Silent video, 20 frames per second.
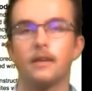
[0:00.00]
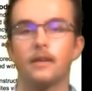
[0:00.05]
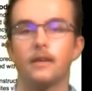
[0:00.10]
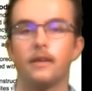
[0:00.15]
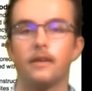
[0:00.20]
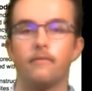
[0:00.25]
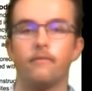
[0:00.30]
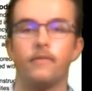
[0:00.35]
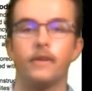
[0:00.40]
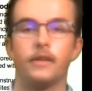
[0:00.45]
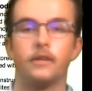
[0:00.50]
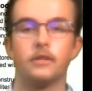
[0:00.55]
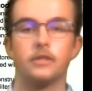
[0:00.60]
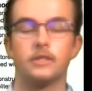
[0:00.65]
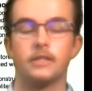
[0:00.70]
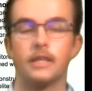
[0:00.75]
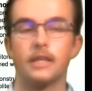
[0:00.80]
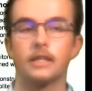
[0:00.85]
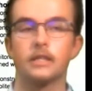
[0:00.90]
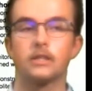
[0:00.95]
in figure
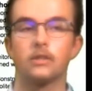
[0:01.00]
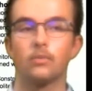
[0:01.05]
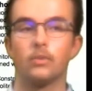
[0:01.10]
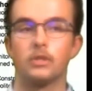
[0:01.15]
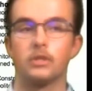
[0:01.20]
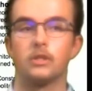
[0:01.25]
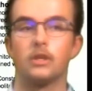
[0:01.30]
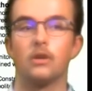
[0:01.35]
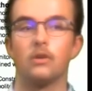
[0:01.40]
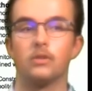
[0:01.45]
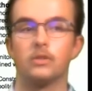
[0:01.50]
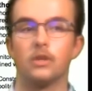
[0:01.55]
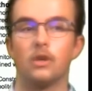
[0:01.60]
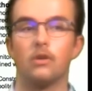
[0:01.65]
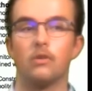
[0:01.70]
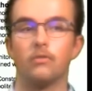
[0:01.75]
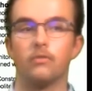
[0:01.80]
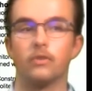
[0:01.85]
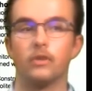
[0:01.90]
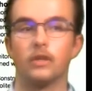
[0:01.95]
6, which goes
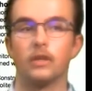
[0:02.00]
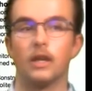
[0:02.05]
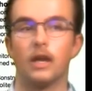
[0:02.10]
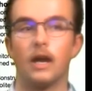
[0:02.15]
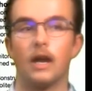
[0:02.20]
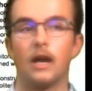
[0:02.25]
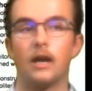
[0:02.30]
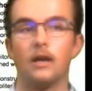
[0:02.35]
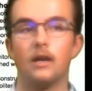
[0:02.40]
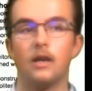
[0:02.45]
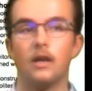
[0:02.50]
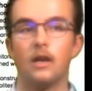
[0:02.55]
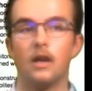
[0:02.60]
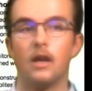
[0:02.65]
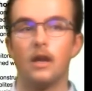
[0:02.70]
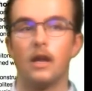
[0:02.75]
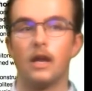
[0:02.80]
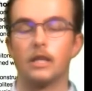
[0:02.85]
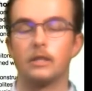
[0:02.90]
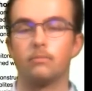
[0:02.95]
over
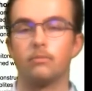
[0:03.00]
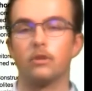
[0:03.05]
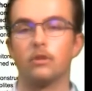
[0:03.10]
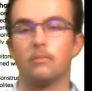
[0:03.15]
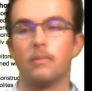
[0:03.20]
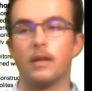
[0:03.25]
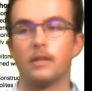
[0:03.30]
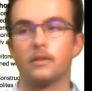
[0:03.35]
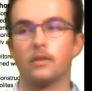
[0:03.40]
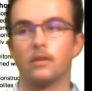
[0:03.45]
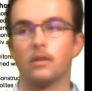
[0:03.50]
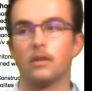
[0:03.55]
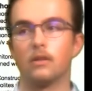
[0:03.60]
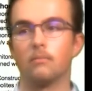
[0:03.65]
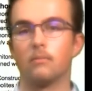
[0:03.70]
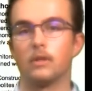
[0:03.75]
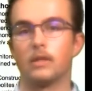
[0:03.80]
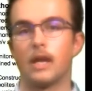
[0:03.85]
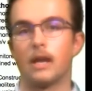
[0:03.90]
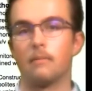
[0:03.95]
experimental
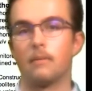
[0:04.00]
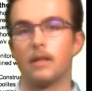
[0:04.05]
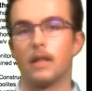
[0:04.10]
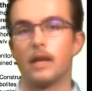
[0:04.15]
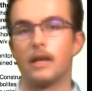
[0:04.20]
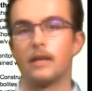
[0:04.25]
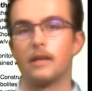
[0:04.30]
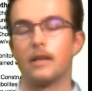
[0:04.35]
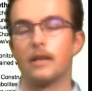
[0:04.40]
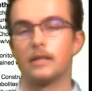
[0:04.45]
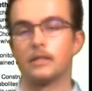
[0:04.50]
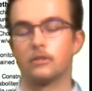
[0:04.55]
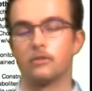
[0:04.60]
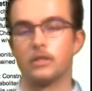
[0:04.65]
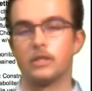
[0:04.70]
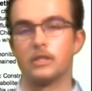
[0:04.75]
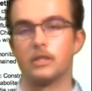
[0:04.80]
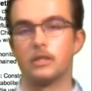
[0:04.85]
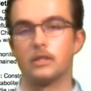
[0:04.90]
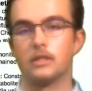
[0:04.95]
metabolite
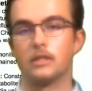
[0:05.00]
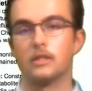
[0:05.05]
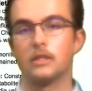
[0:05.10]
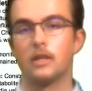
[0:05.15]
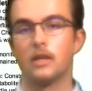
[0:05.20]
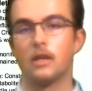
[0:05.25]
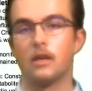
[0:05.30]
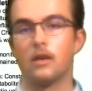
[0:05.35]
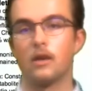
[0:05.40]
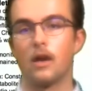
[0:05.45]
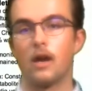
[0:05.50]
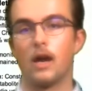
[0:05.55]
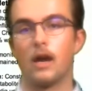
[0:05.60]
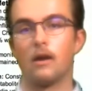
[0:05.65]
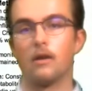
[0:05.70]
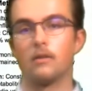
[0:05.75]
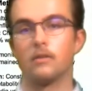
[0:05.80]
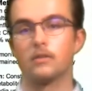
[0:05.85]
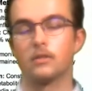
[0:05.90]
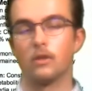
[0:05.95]
excretions,
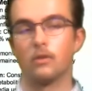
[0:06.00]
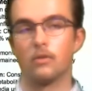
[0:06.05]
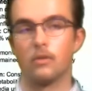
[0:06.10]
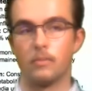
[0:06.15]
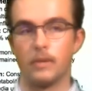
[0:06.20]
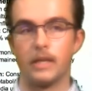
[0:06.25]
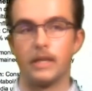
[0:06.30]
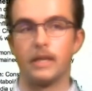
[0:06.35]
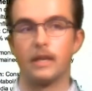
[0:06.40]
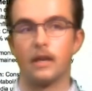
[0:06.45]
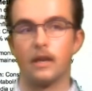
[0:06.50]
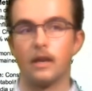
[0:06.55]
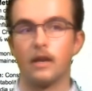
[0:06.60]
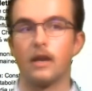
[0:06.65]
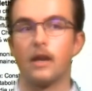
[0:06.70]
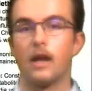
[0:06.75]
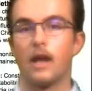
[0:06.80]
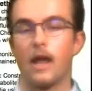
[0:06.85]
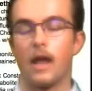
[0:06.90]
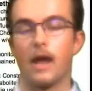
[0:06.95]
so the media,
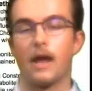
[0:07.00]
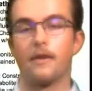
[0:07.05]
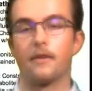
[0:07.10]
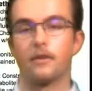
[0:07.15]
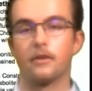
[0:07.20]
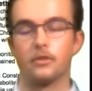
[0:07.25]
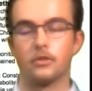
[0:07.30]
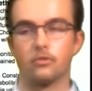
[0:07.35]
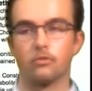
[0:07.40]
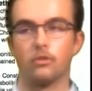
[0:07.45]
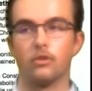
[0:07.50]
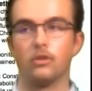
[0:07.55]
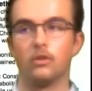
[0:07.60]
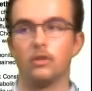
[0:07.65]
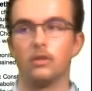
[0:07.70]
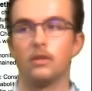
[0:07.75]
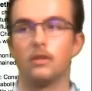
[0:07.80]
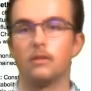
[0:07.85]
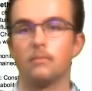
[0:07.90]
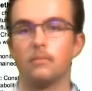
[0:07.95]
and control
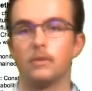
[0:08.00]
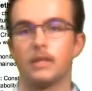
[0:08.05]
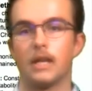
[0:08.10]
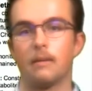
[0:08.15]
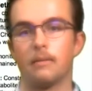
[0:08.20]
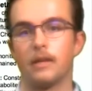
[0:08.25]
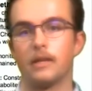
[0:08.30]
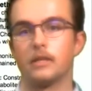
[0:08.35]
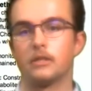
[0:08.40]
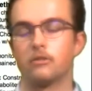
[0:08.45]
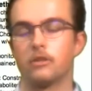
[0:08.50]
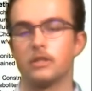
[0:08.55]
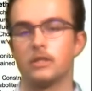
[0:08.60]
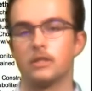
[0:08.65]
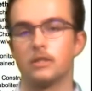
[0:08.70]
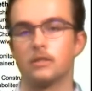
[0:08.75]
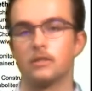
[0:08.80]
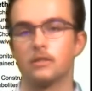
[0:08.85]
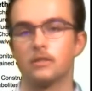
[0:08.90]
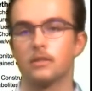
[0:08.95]
metabolite excretions.